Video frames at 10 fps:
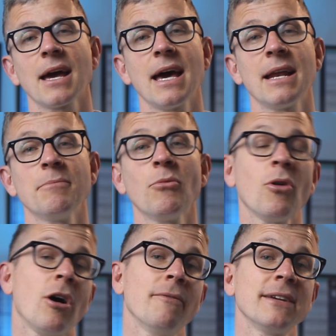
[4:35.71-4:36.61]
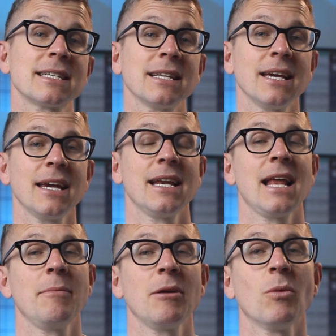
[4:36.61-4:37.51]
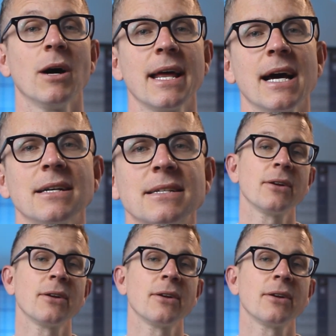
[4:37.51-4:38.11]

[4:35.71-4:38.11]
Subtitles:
and more obviously in Amy Winehouse.